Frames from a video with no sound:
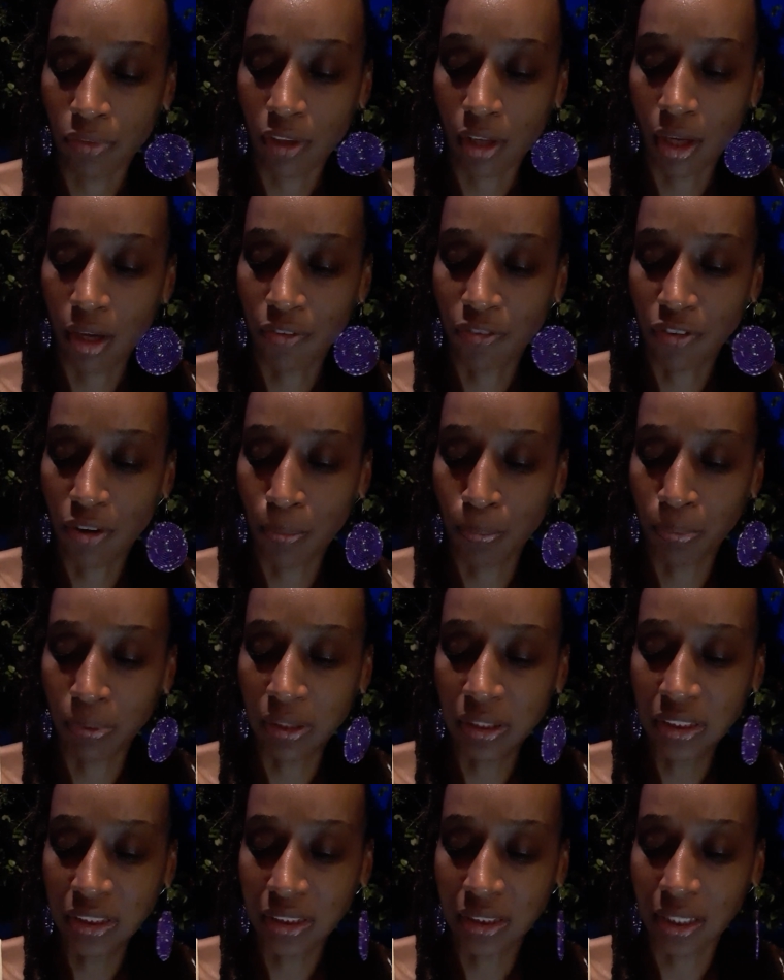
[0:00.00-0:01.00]
of
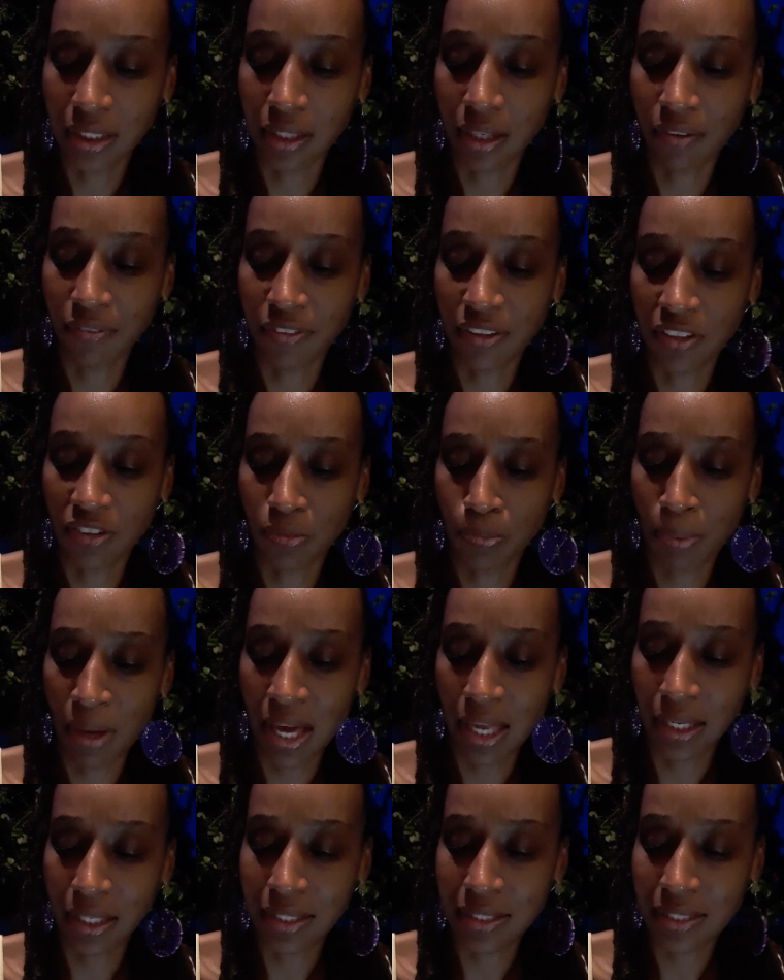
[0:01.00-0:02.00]
completion of this
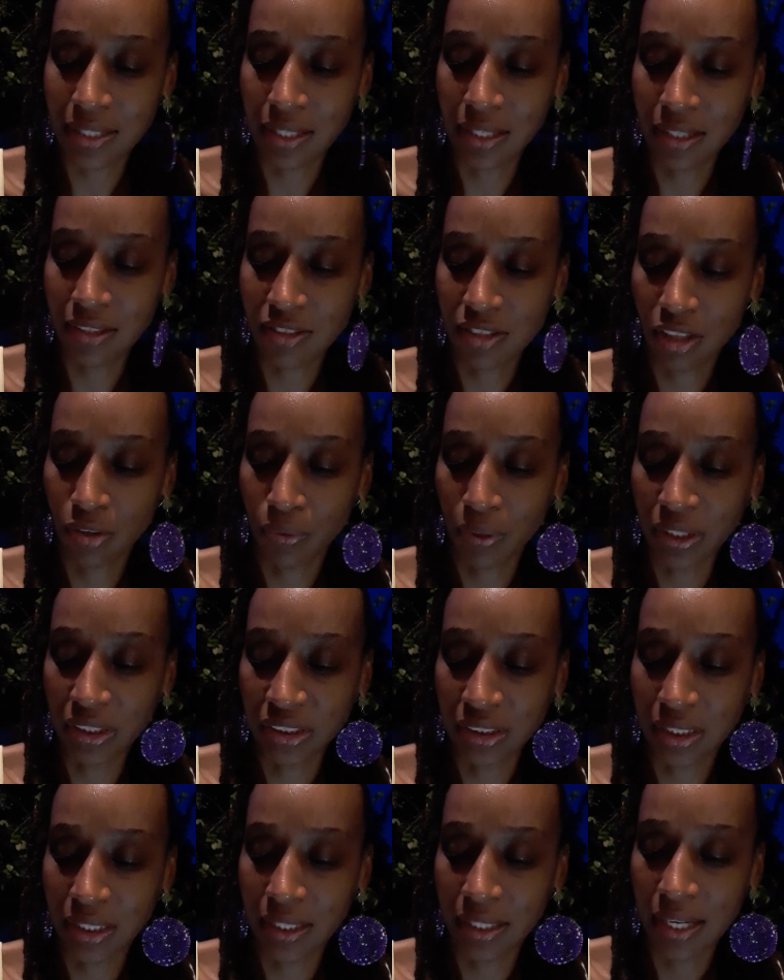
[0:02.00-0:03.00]
balance and
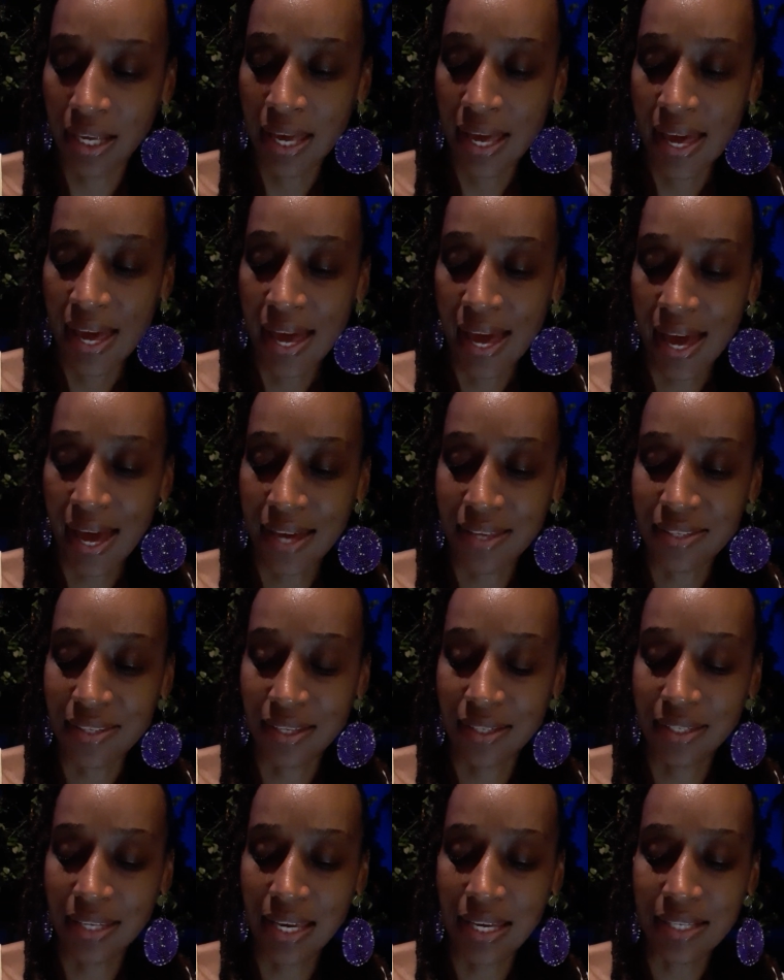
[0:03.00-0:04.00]
integration, as
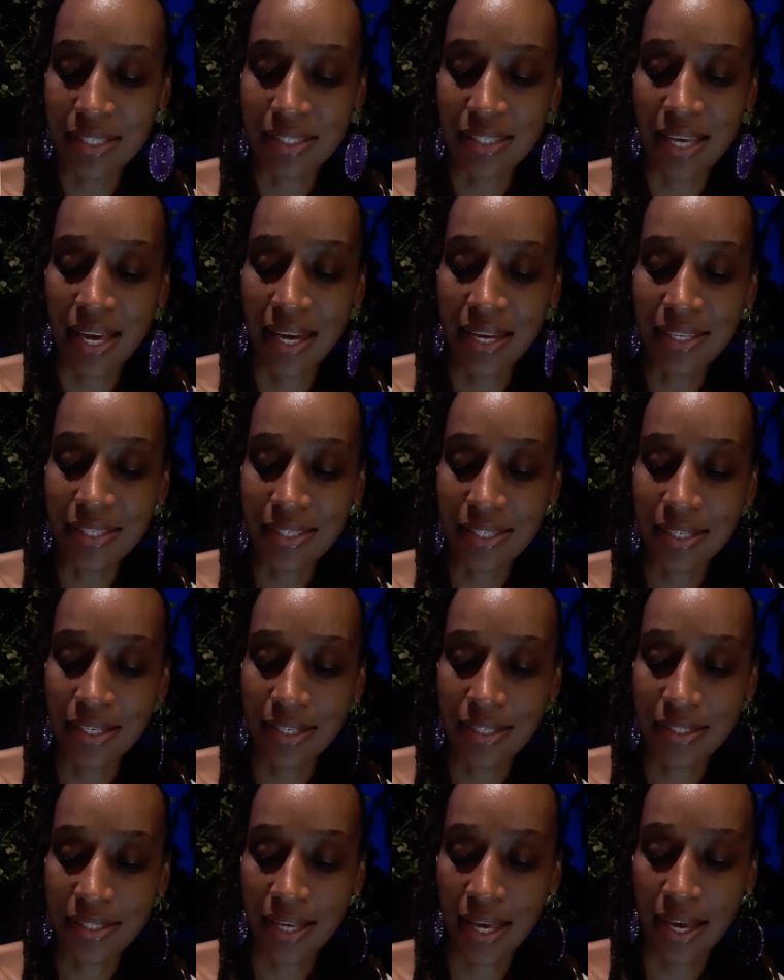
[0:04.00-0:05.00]
the dates
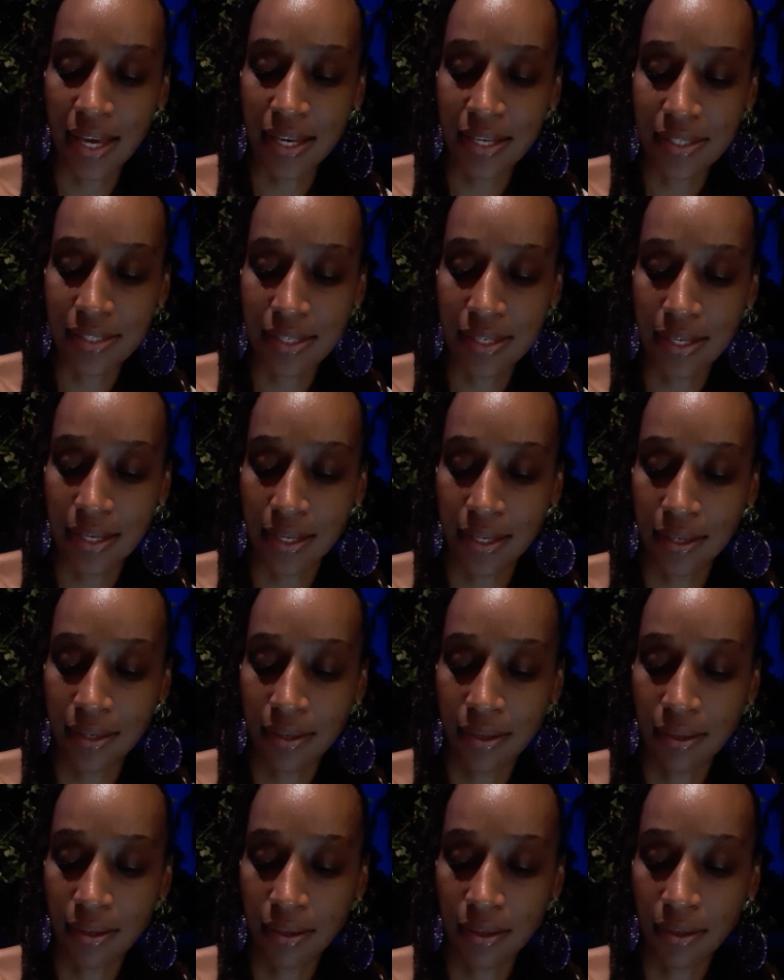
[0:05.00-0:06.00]
18 to 18
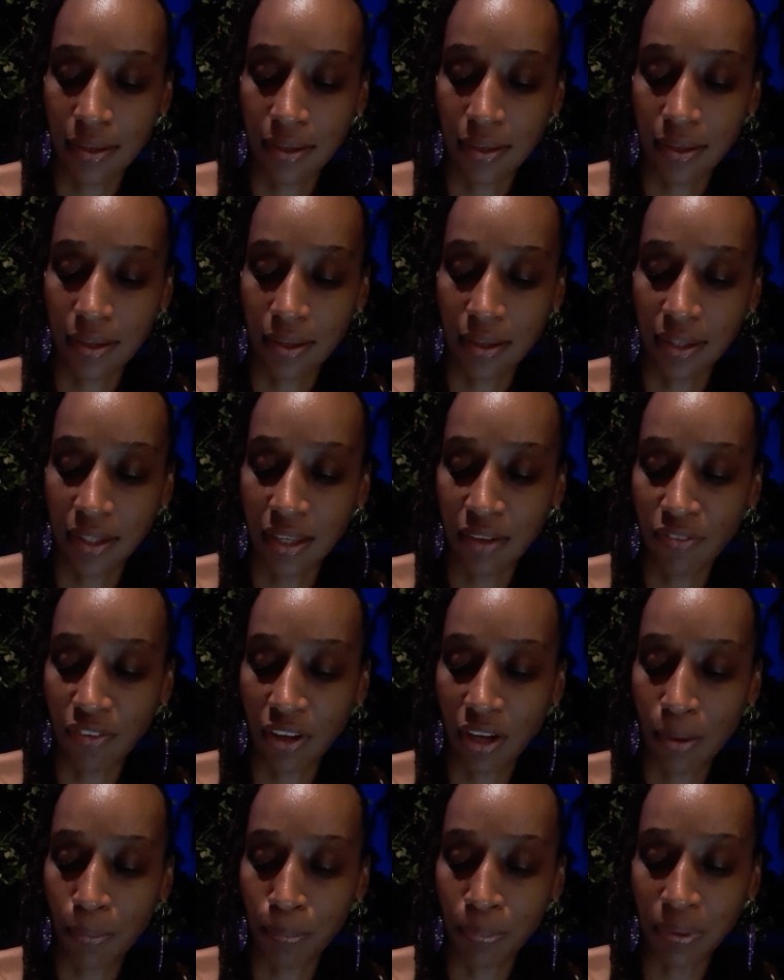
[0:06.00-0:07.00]
give a
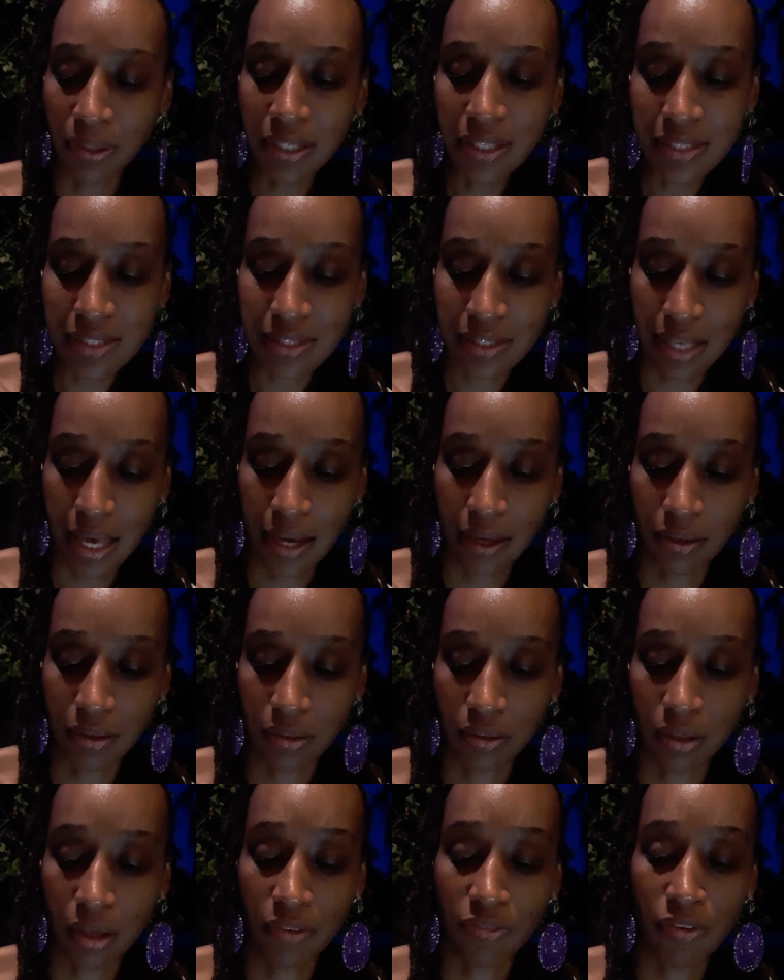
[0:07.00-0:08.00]
complete
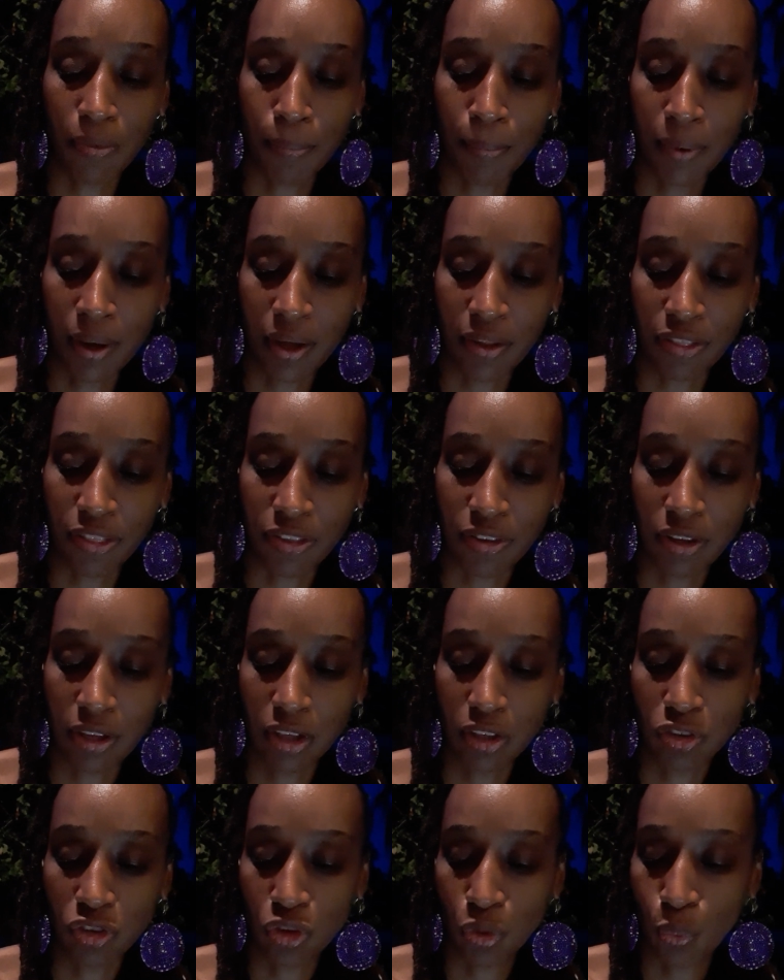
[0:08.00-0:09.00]
cycle of a month
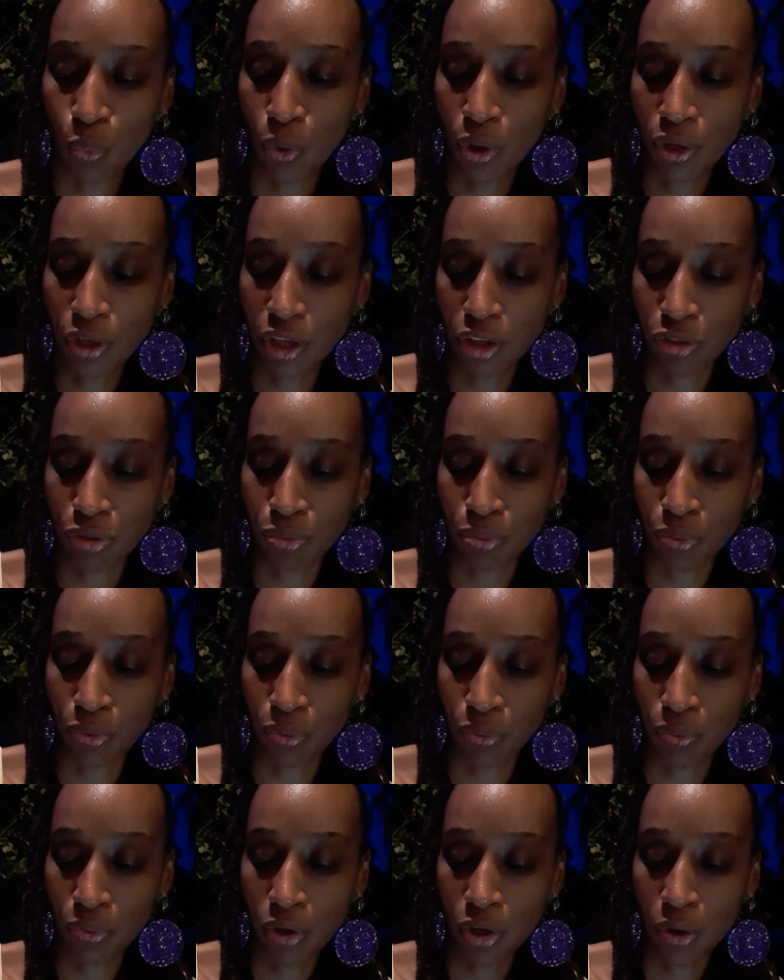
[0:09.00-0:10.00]
to work it
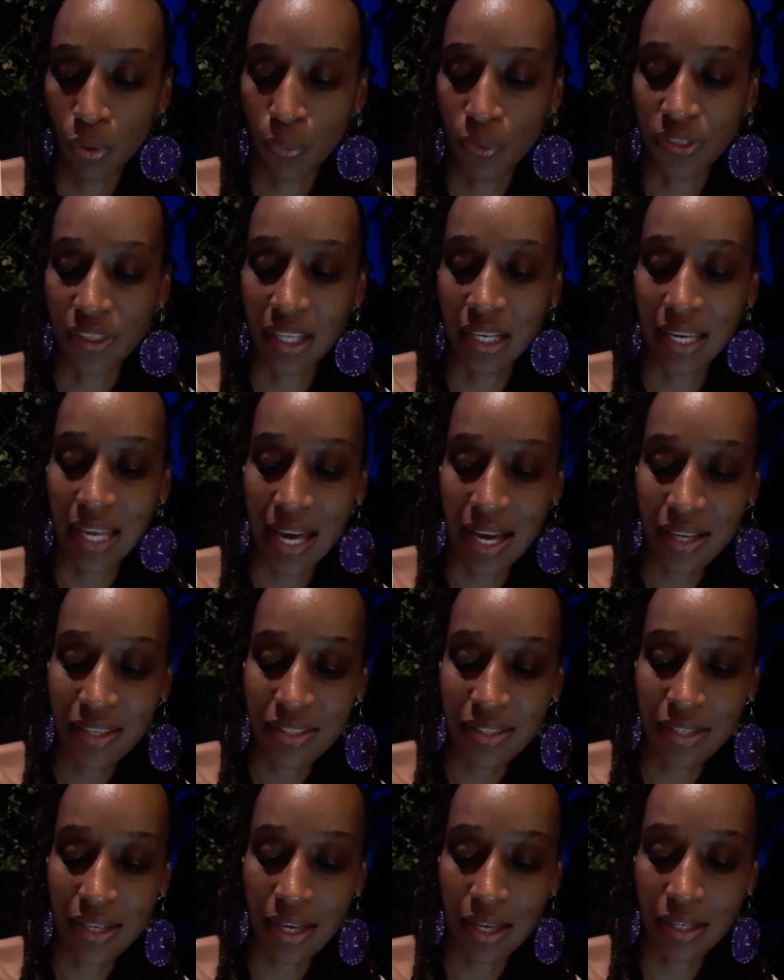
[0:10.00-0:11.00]
through, with the
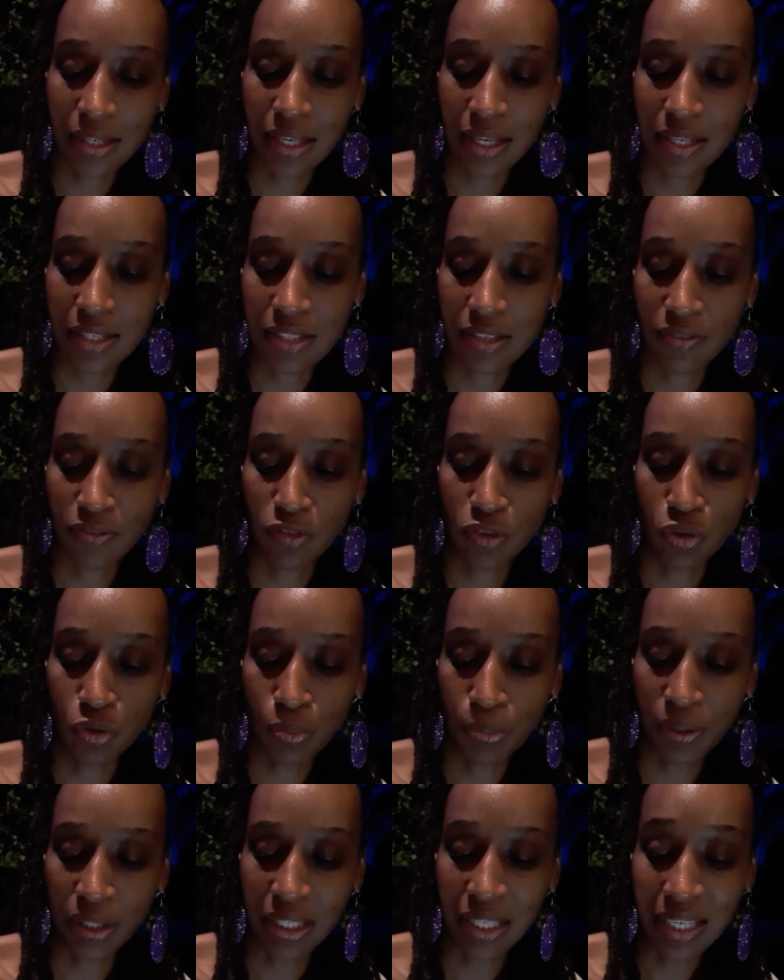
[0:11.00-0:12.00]
last 10 days of new
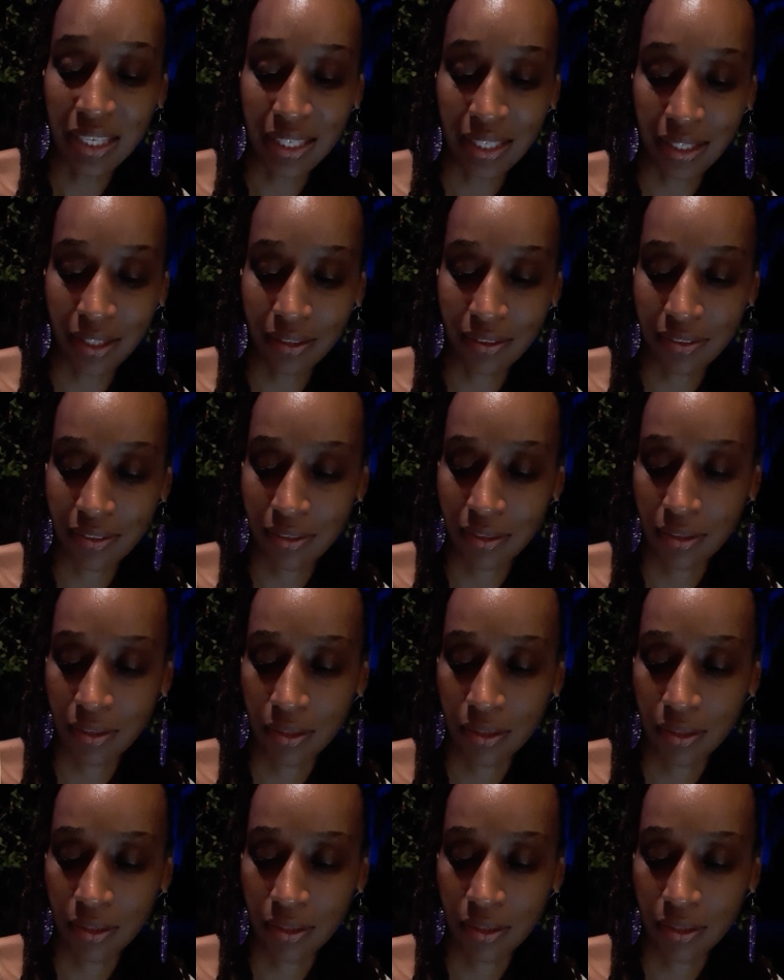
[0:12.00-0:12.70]
beginnings